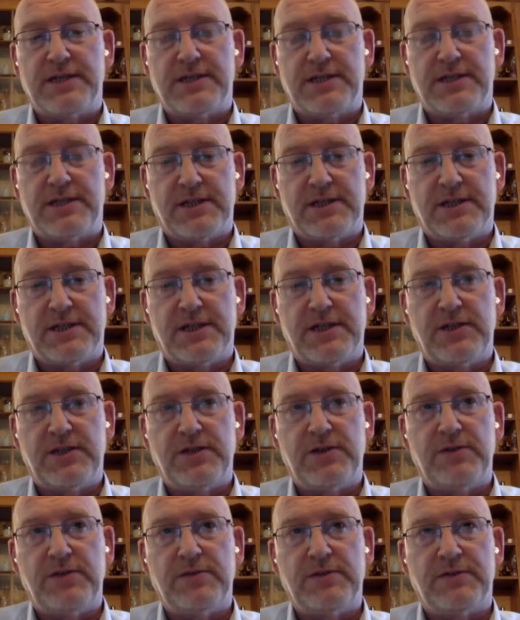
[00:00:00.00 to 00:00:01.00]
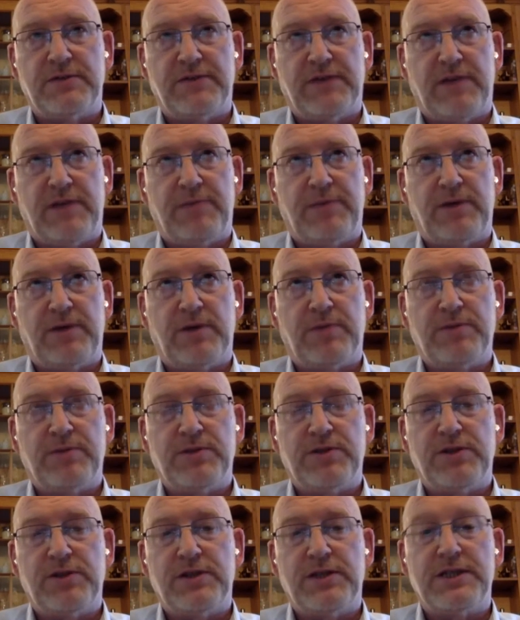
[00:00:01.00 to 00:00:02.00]
to continue developing
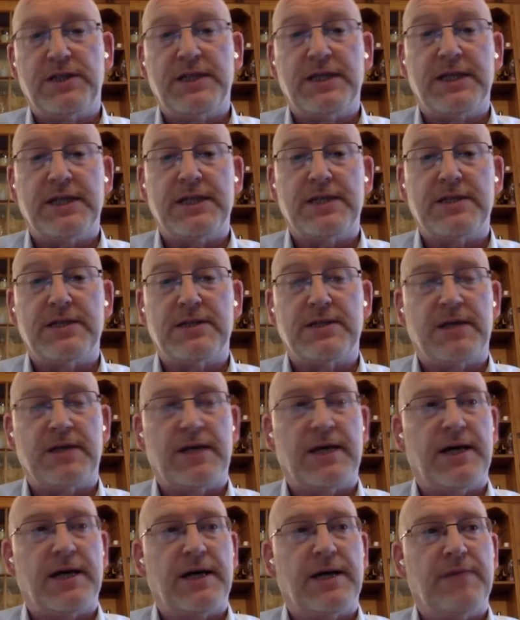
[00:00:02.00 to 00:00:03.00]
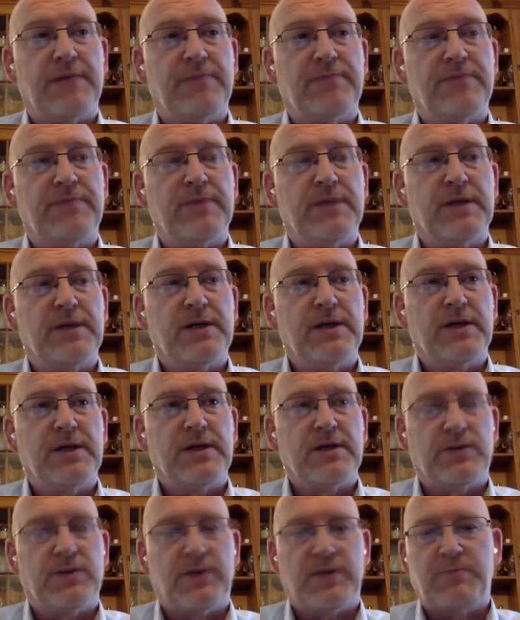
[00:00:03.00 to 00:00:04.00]
opportunities to
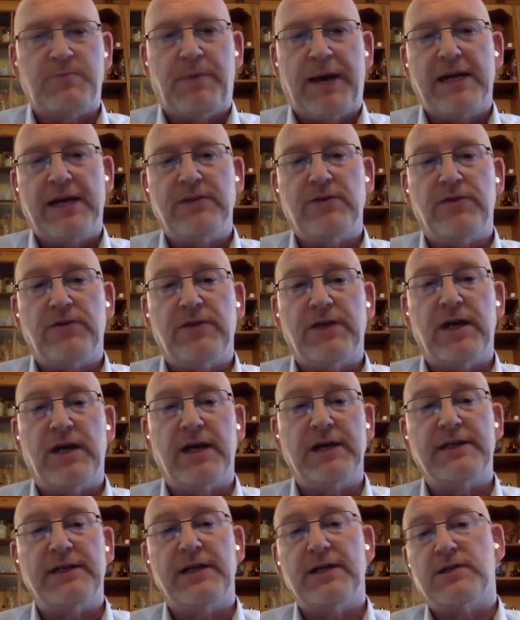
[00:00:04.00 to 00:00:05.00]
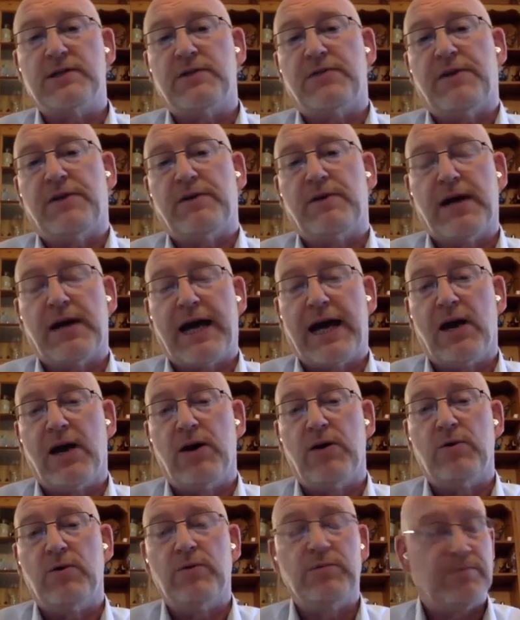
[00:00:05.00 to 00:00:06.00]
expand on the ideas of
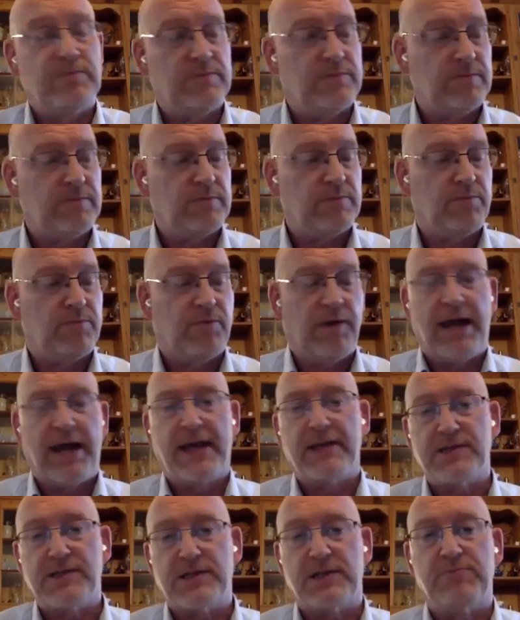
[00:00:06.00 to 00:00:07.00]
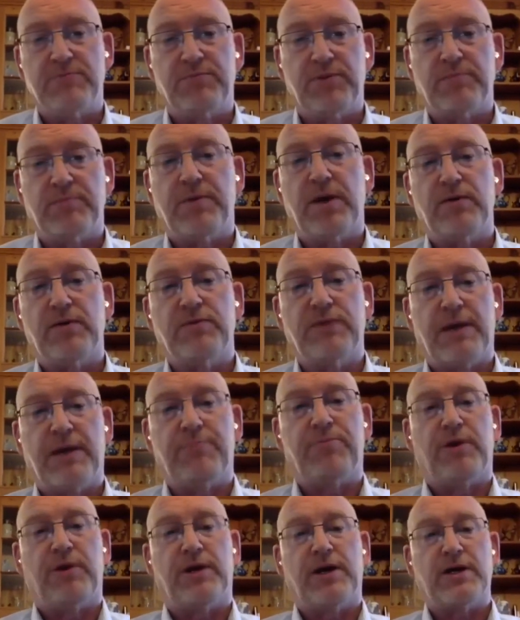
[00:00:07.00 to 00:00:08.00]
how brands can promote their
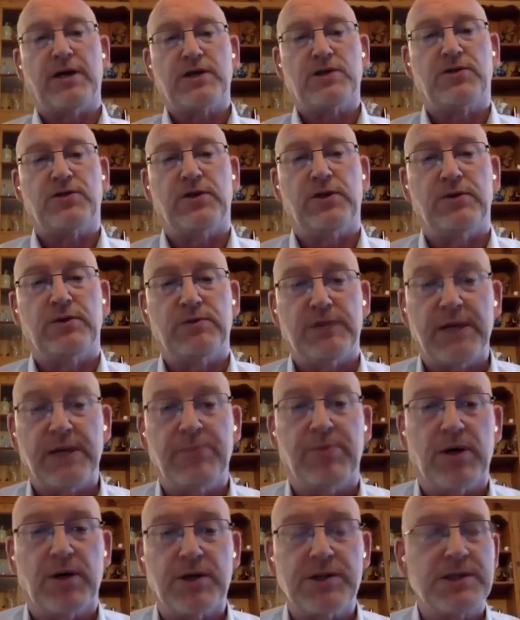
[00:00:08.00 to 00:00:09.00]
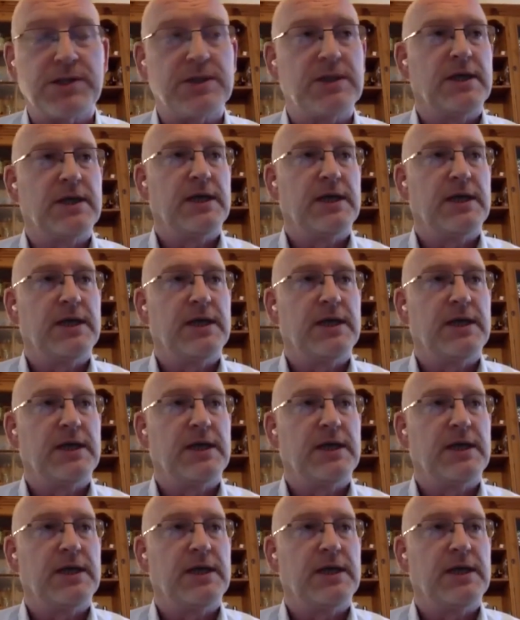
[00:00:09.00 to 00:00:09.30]
products through DPOS.